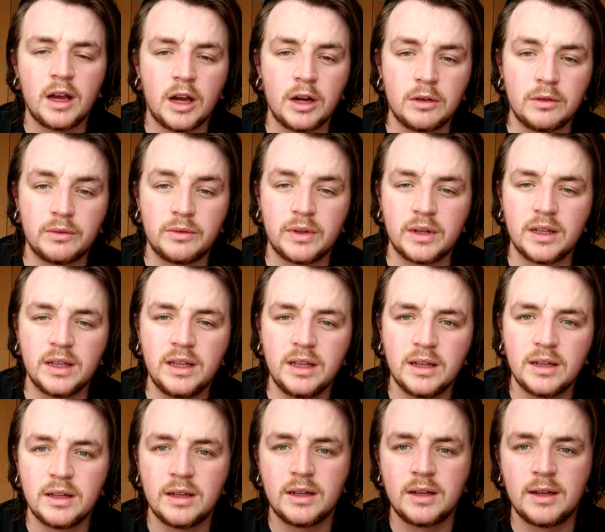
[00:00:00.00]
hopefully
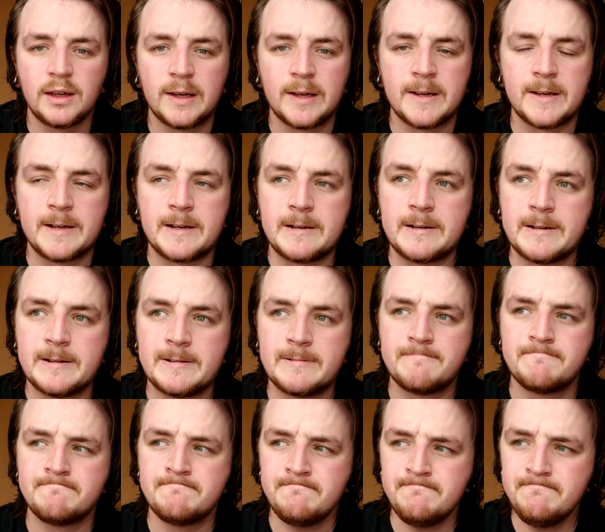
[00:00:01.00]

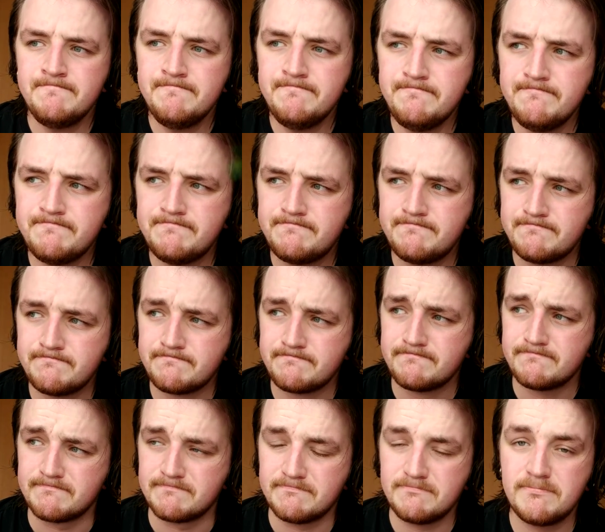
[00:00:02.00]
um,
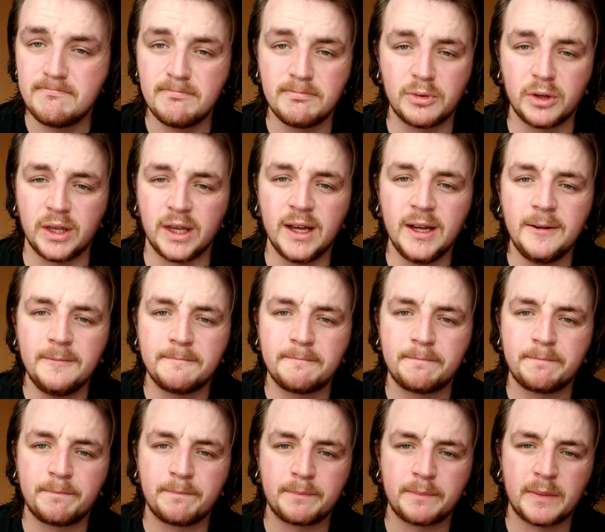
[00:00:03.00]
but yeah
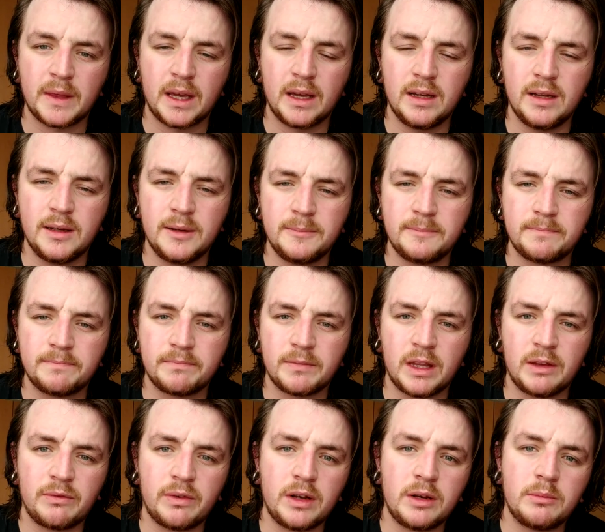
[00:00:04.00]
um,
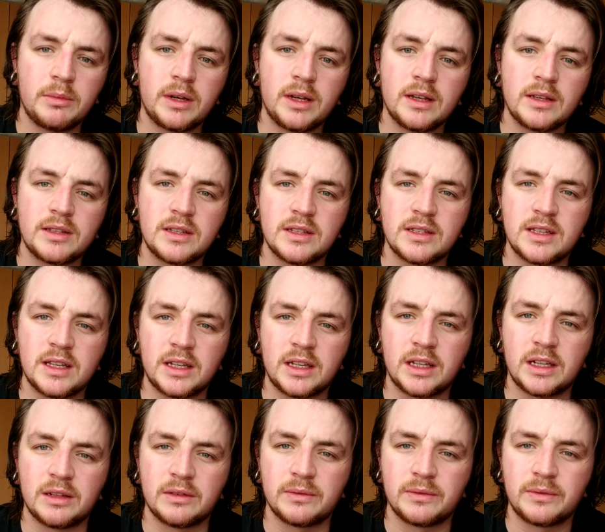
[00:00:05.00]
if anybody else is thinking
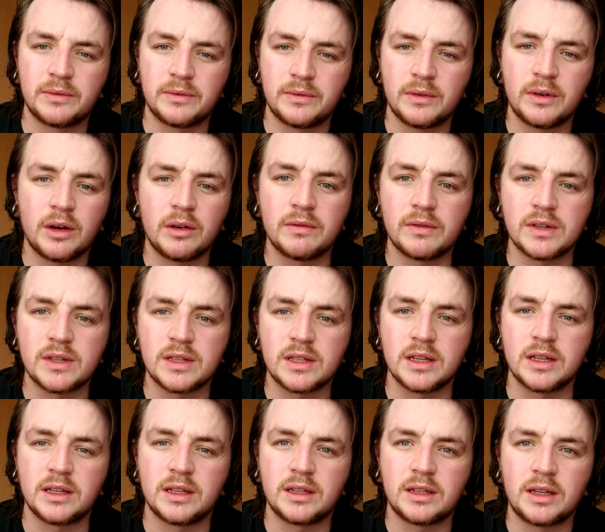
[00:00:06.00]
of
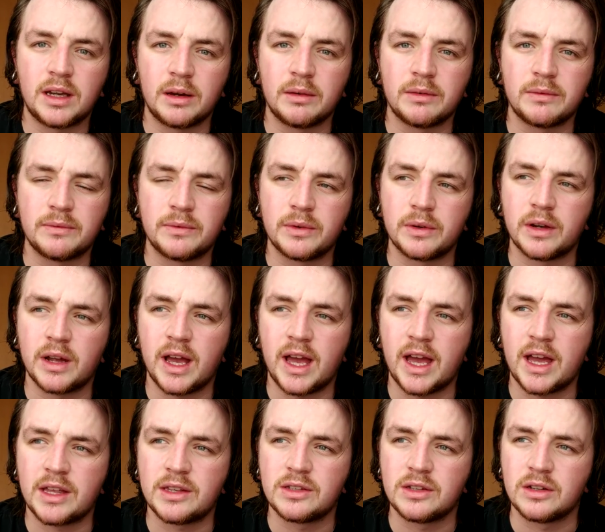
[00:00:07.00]
obviously going for a
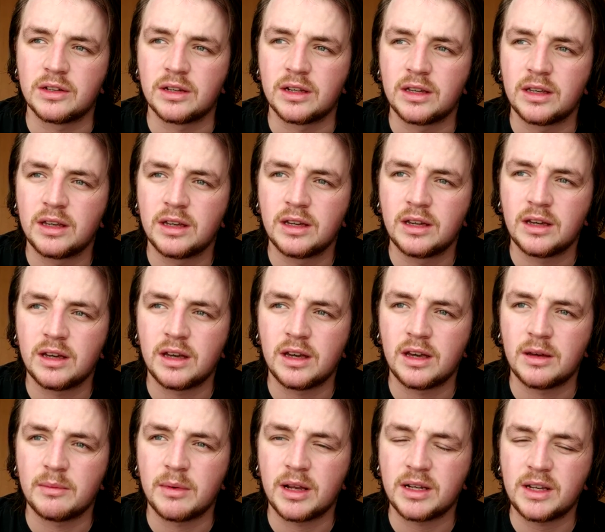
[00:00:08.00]
hair journey
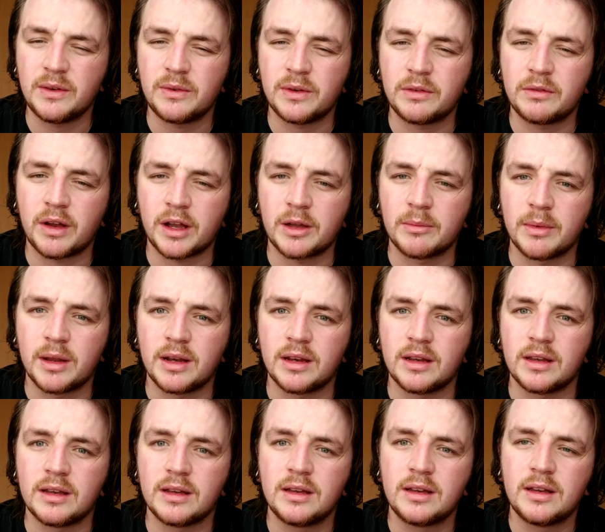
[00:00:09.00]
um, I definitely recommend it